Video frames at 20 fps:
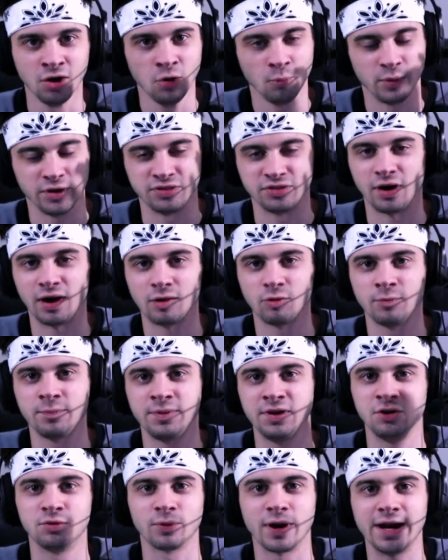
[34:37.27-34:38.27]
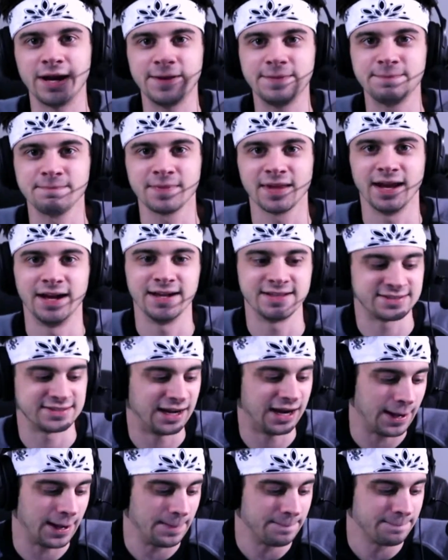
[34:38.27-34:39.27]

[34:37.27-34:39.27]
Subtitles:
We thought it would be great. It's not.